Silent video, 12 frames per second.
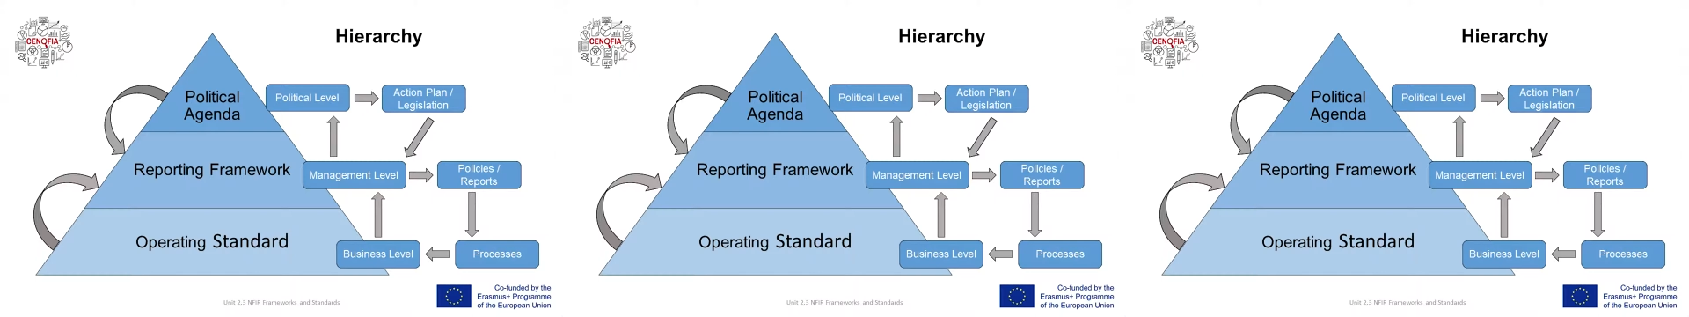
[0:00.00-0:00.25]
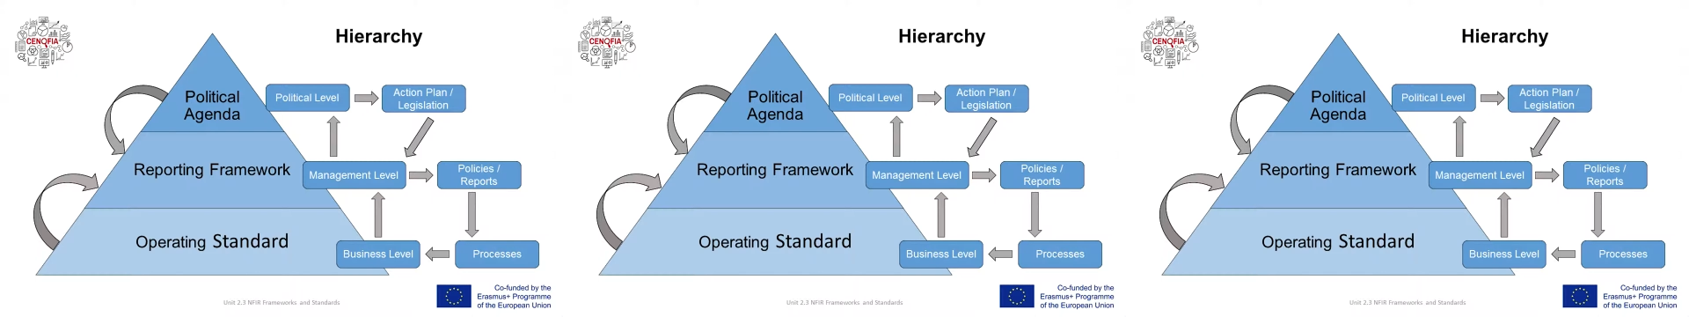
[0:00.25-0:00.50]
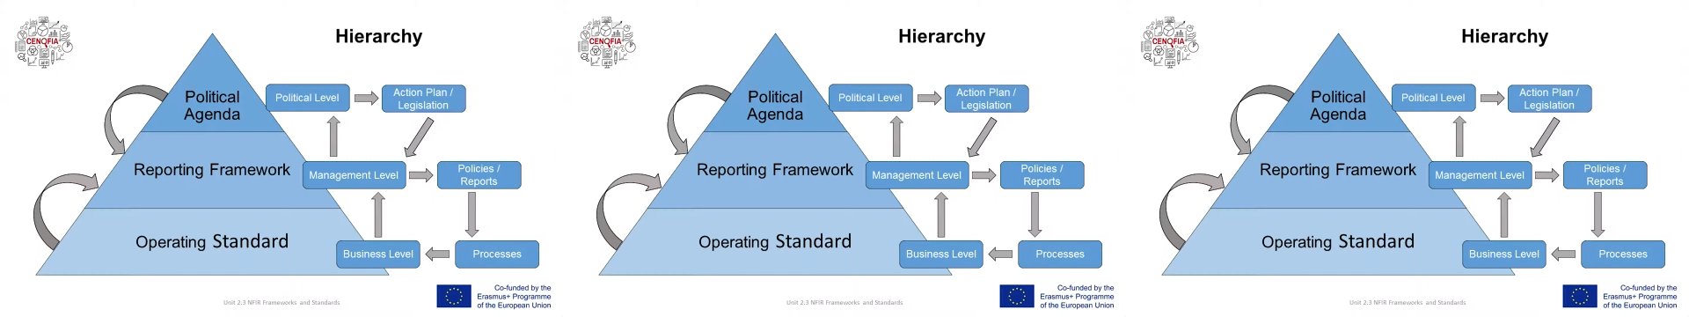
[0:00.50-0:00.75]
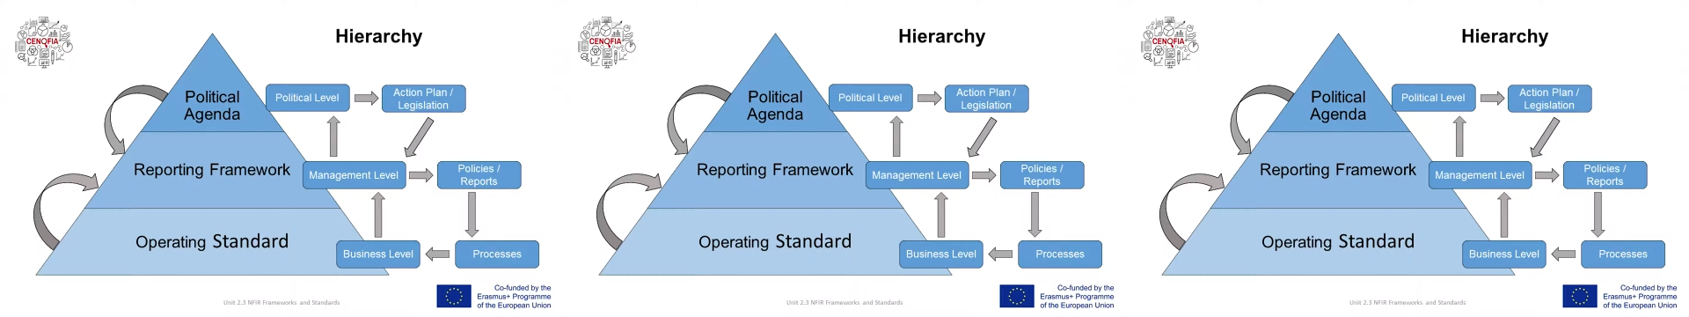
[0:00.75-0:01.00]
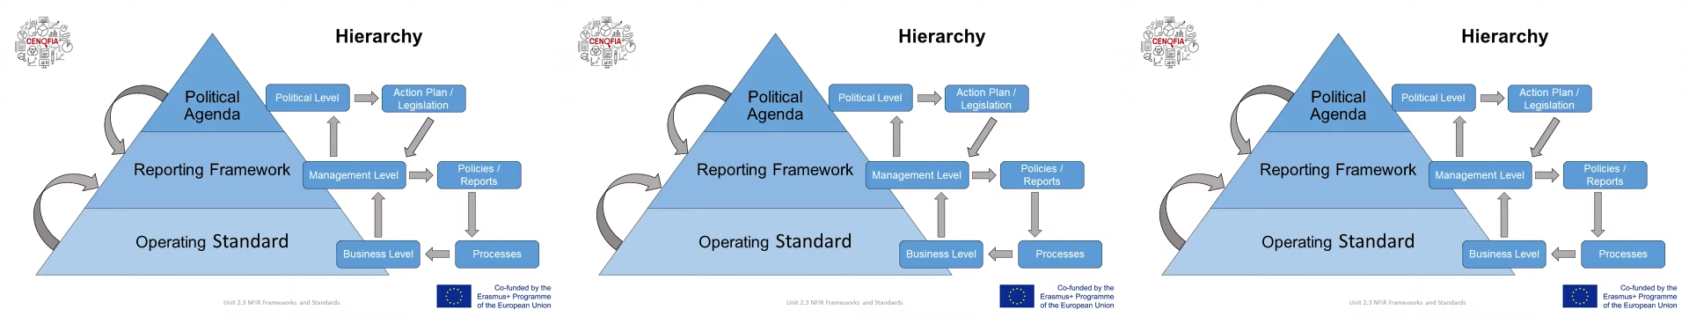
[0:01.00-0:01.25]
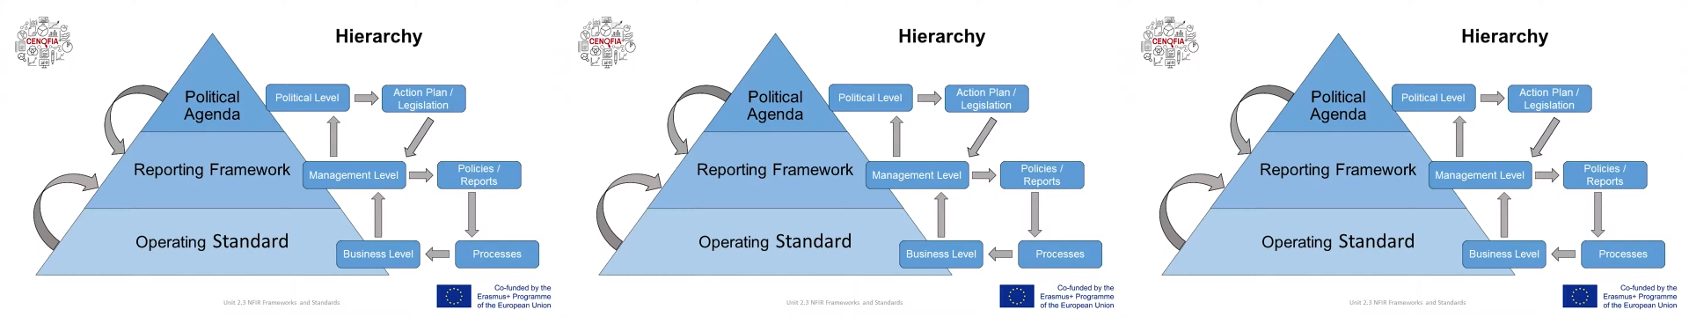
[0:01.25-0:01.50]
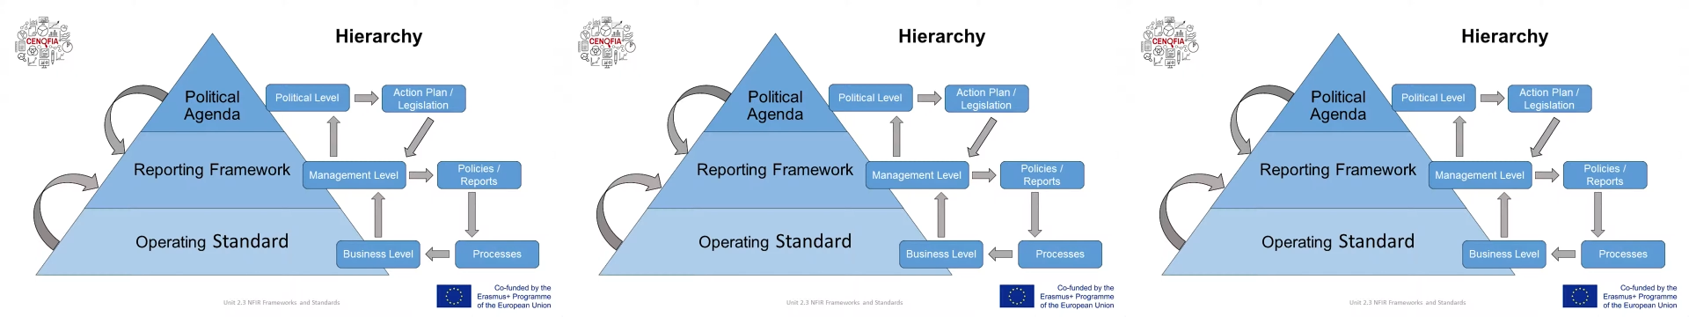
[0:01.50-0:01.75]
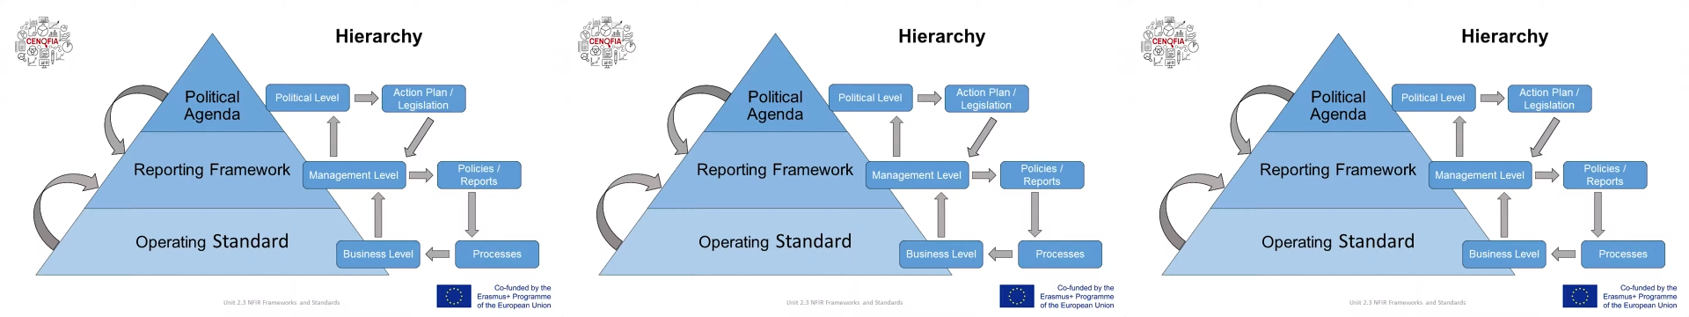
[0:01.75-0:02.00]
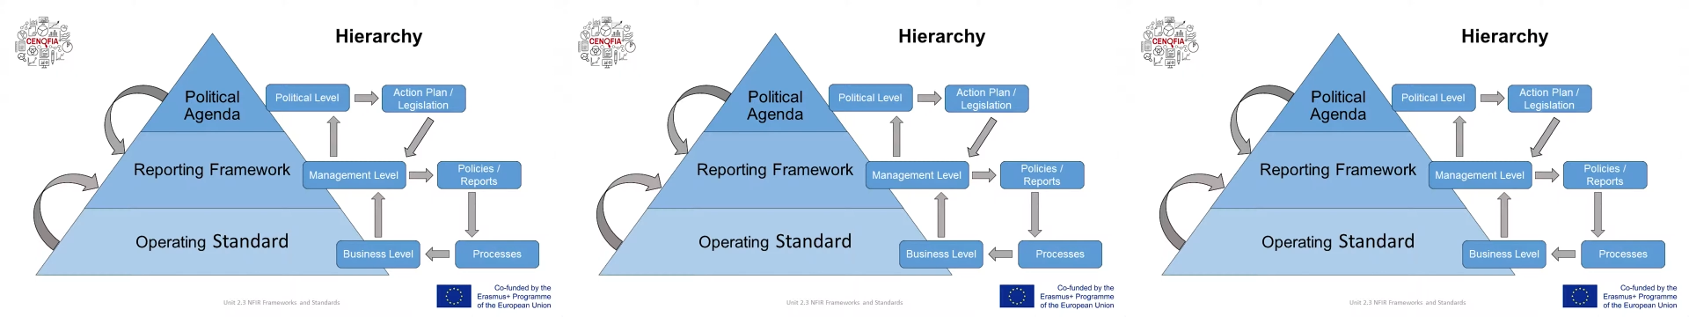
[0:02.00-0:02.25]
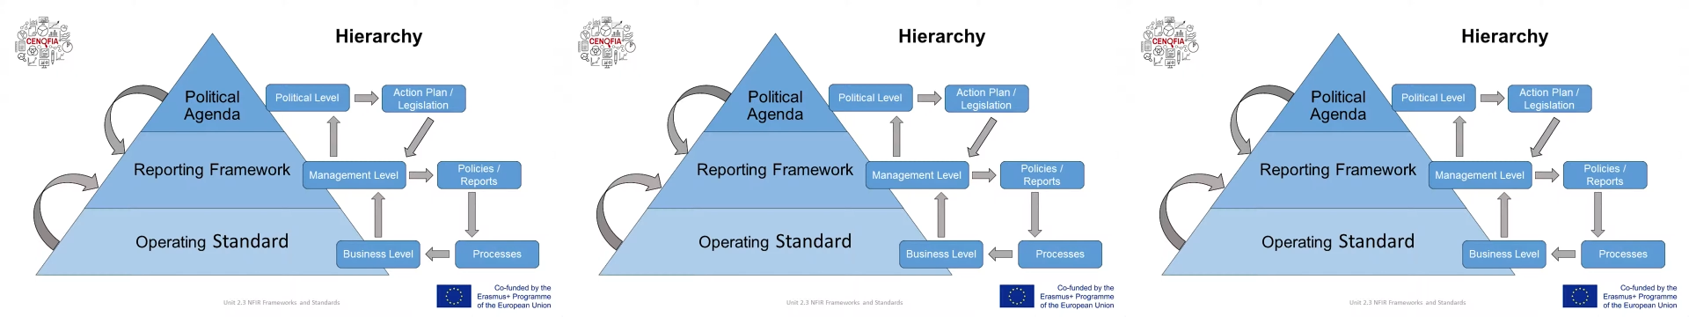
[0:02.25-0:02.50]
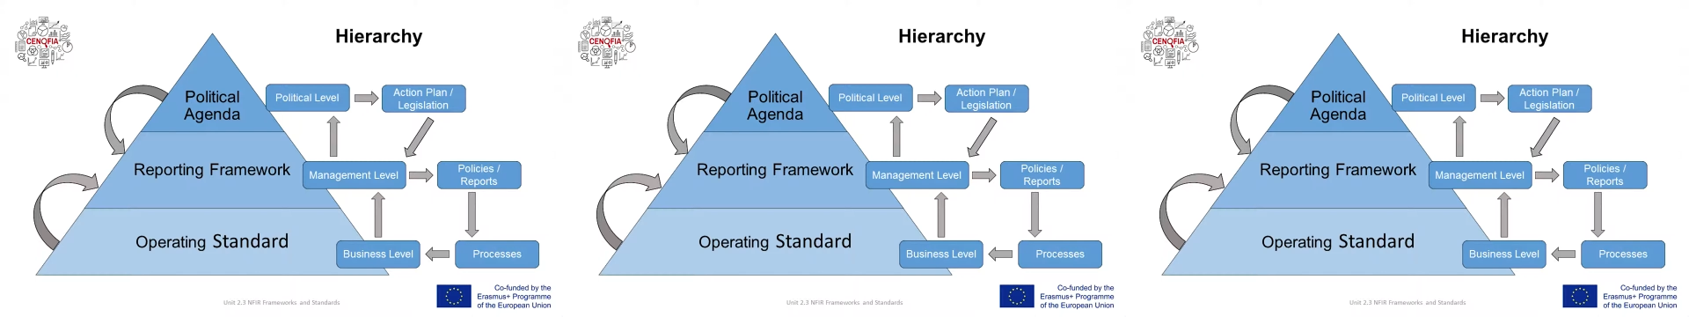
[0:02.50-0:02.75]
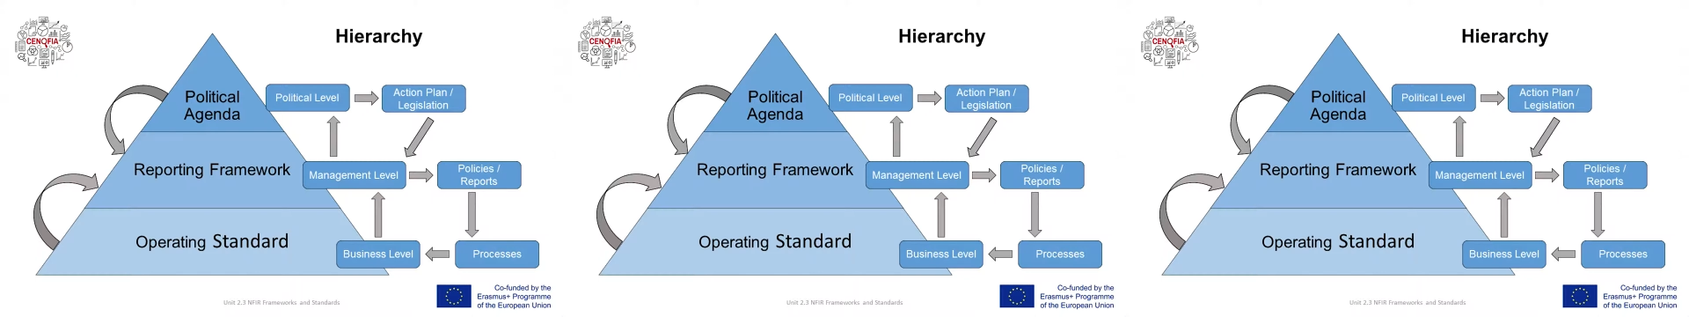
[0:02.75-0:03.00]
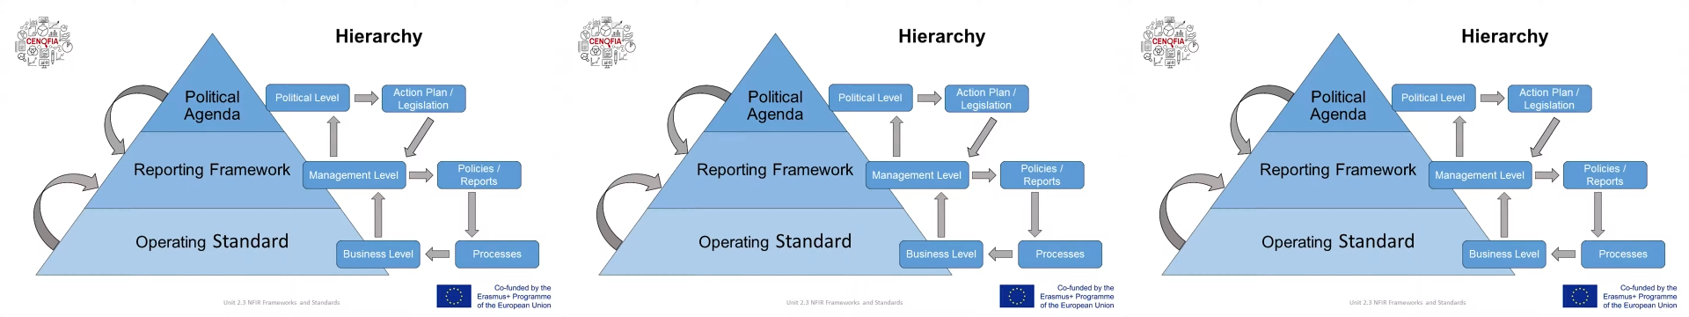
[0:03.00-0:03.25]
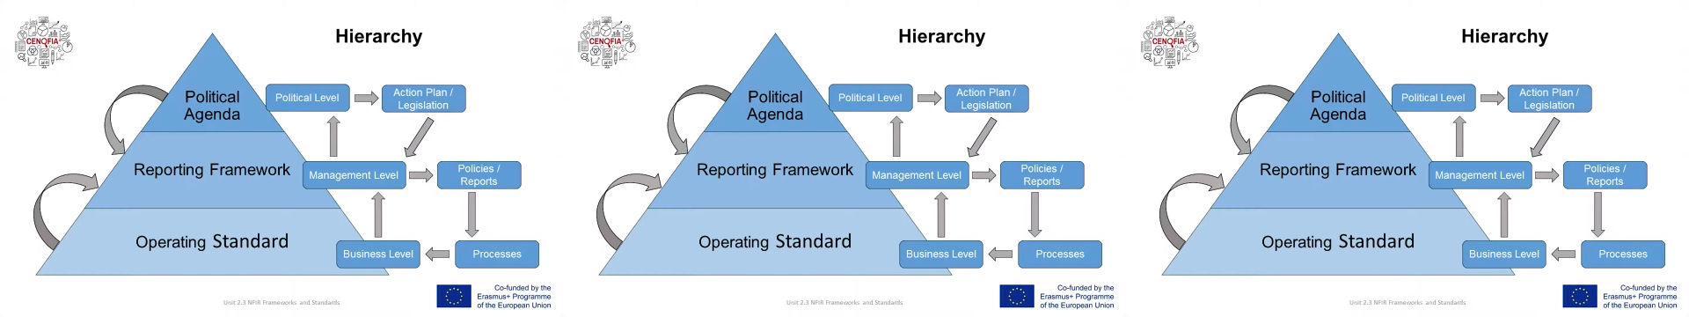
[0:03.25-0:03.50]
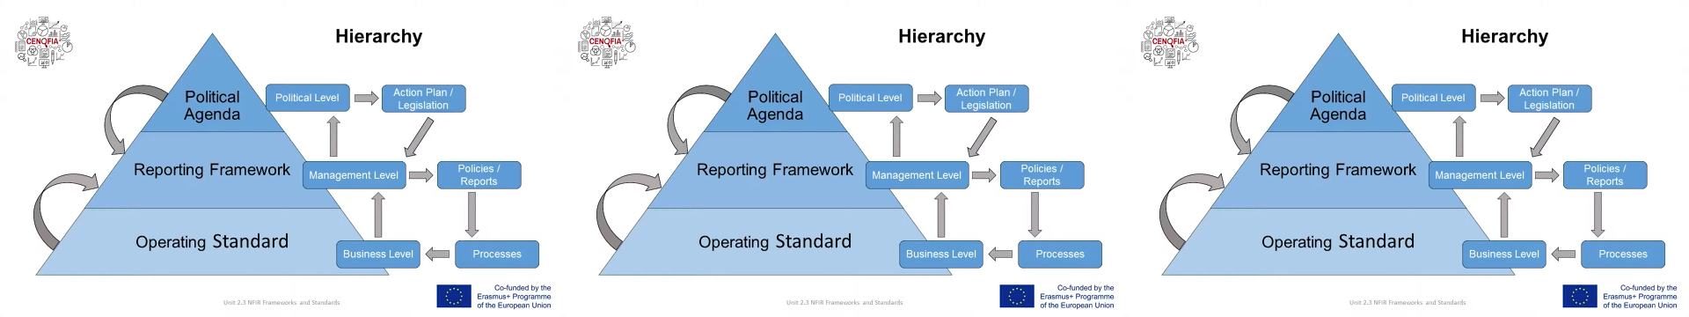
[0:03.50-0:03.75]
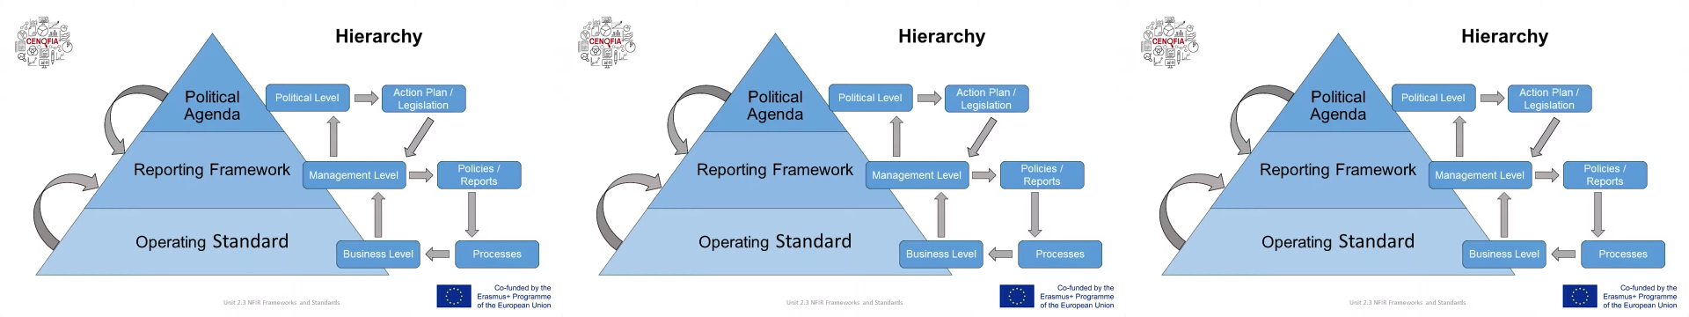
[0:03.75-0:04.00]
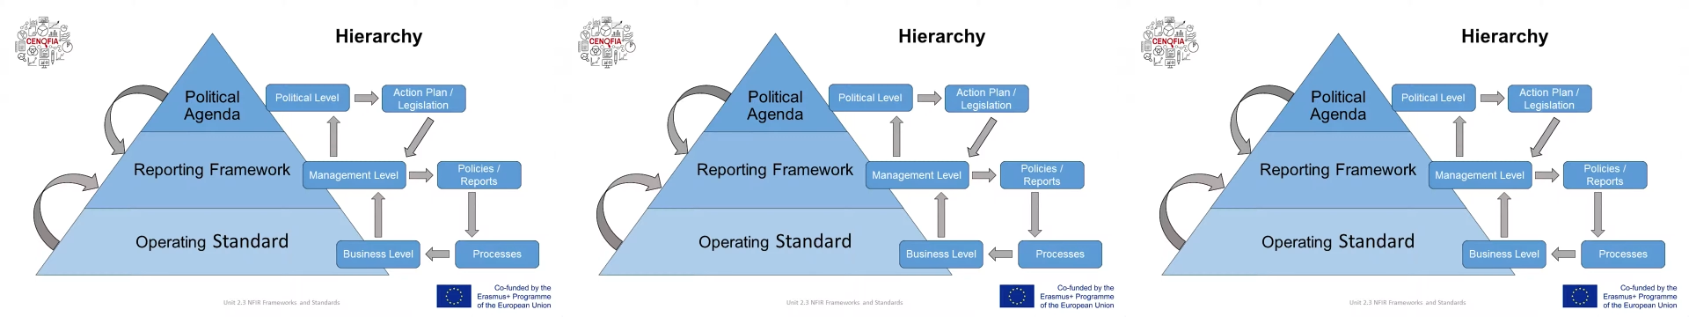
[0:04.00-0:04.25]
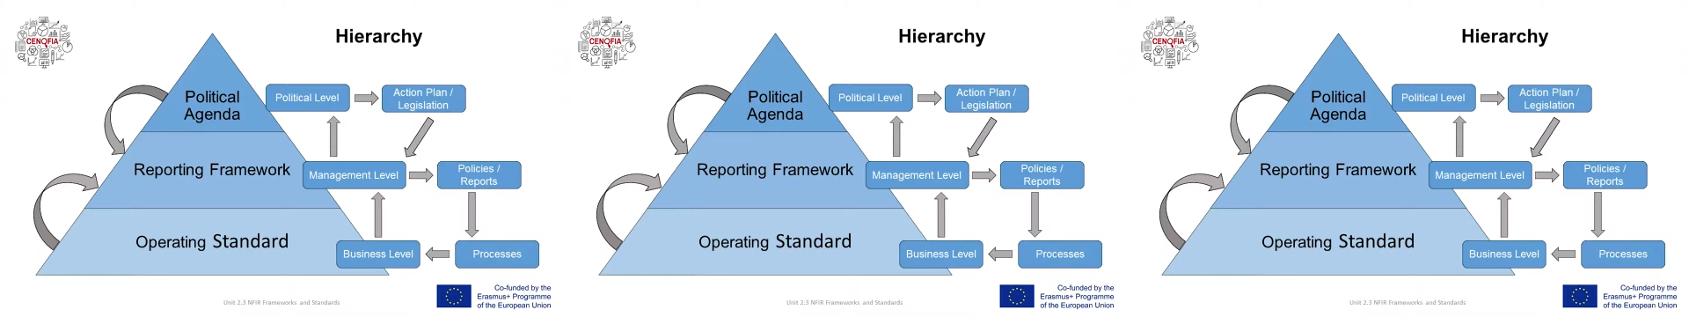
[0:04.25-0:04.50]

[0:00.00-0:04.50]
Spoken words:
No face is visible, so there are no lips to read.